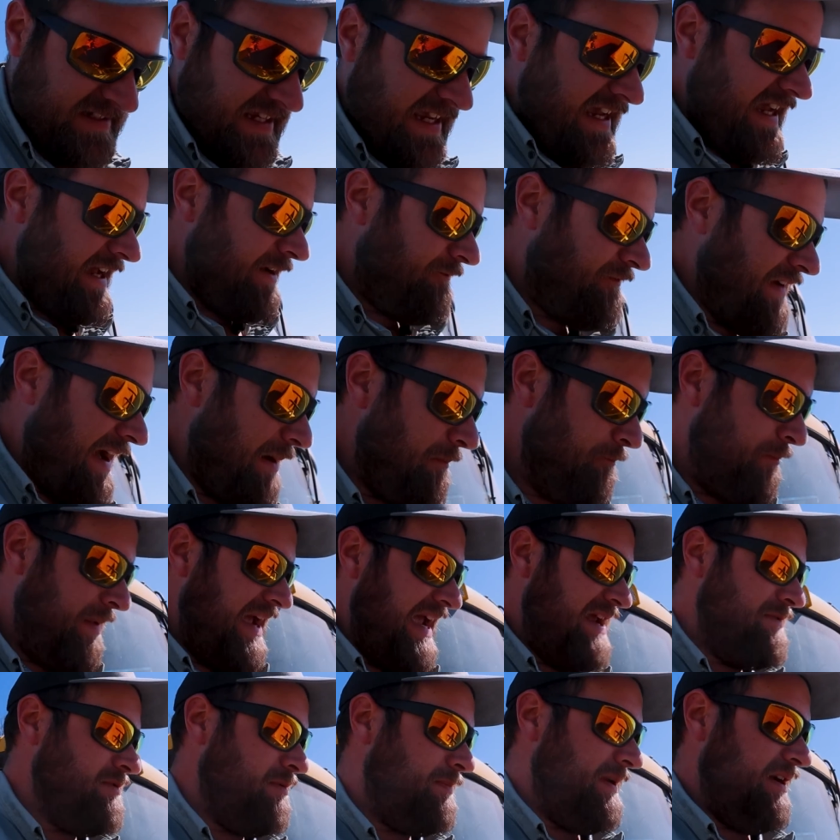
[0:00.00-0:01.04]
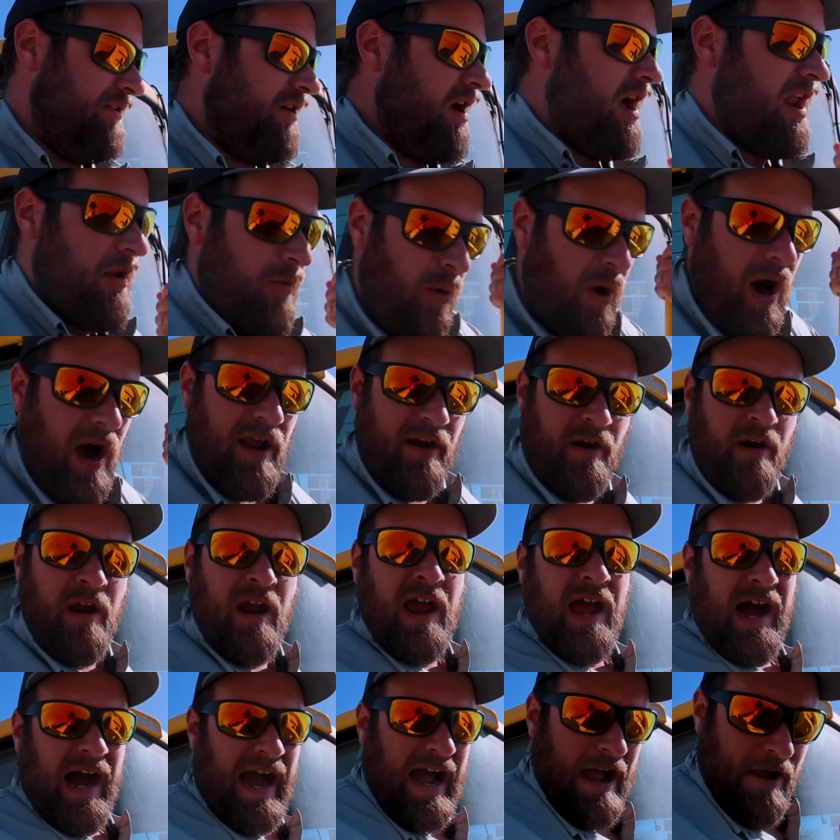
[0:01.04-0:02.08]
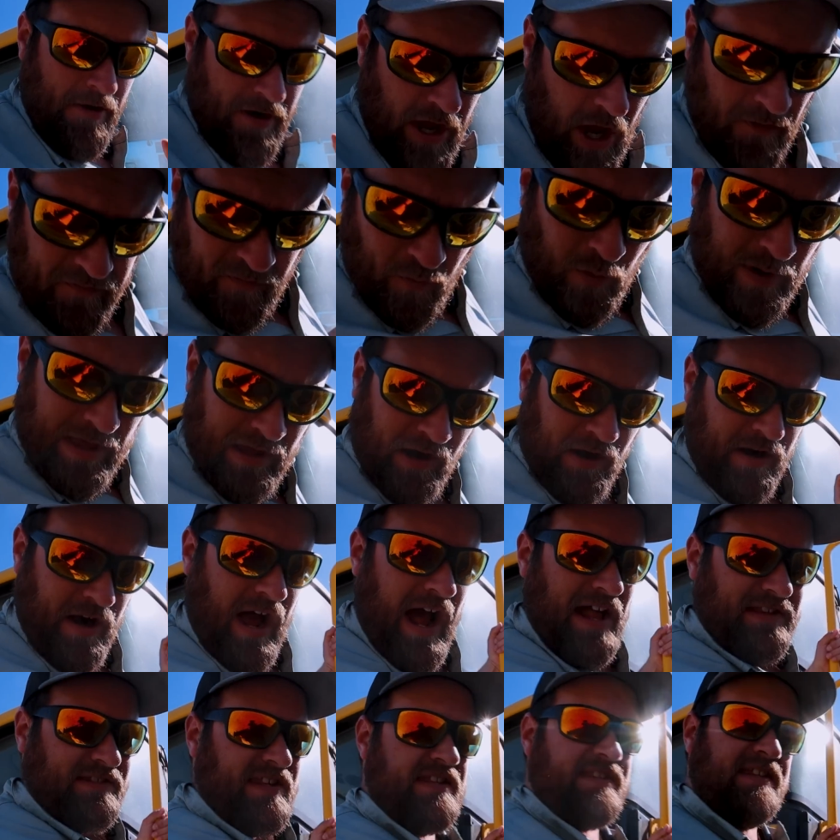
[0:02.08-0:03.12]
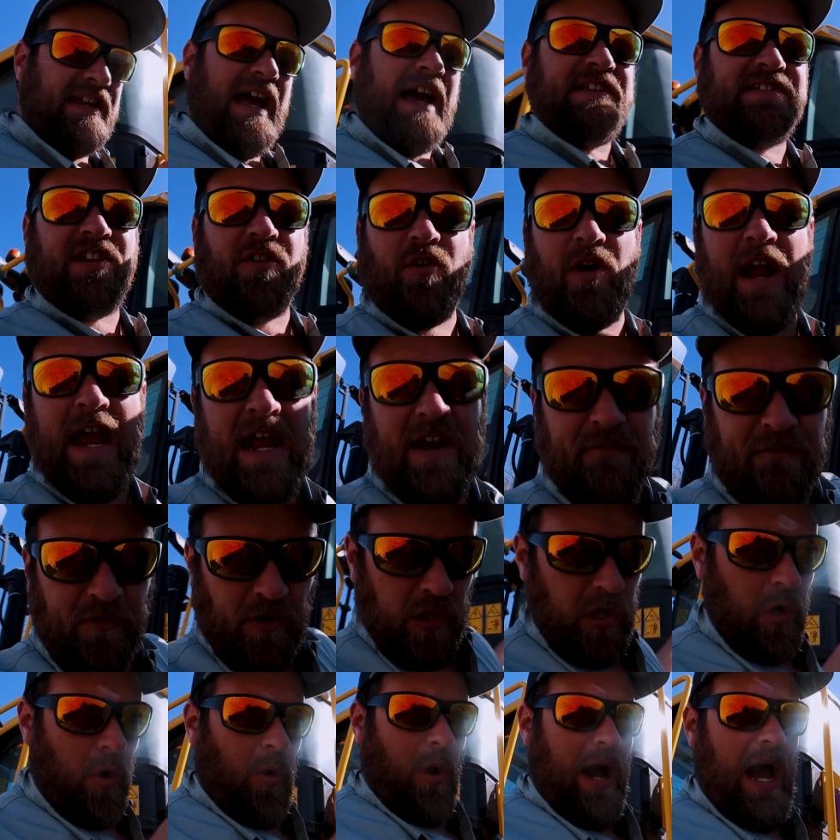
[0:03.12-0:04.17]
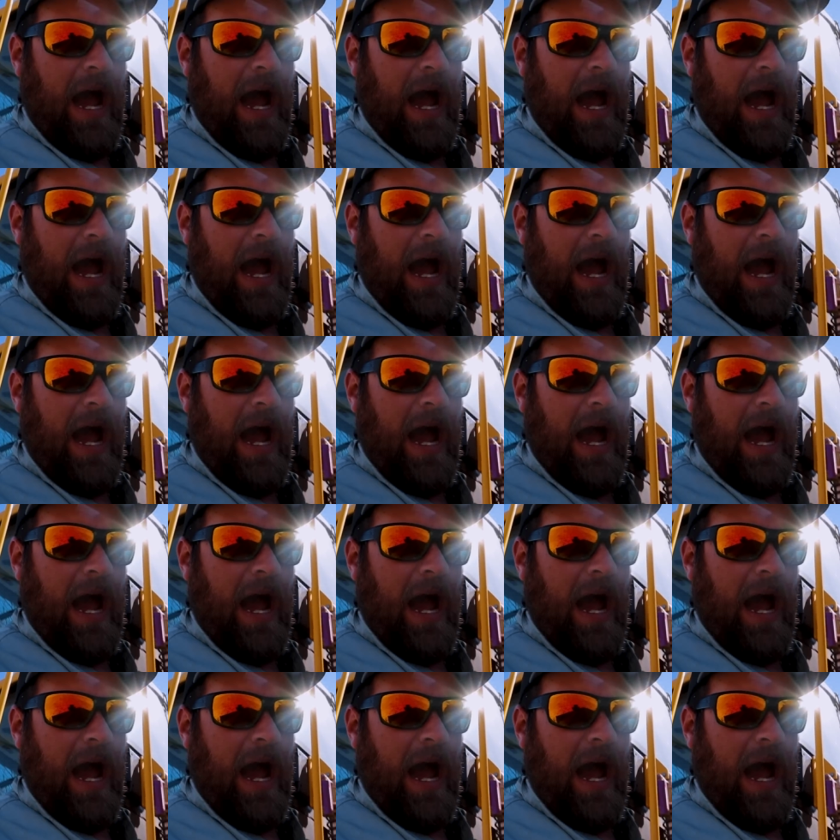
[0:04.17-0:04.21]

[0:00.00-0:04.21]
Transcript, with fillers: see if that main would be running water. I don't know if it will or not, since it hasn't rained for a little